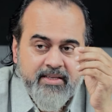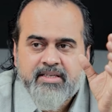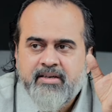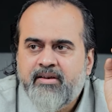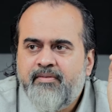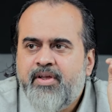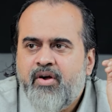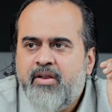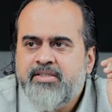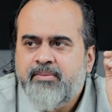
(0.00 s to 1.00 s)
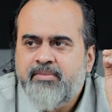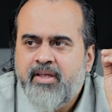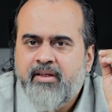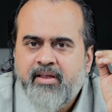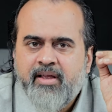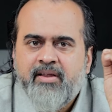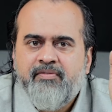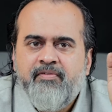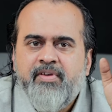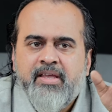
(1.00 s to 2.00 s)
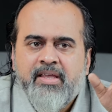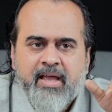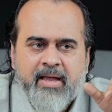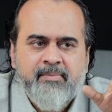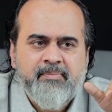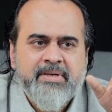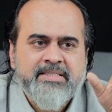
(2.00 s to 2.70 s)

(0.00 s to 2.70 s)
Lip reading: In general, we call something real if we can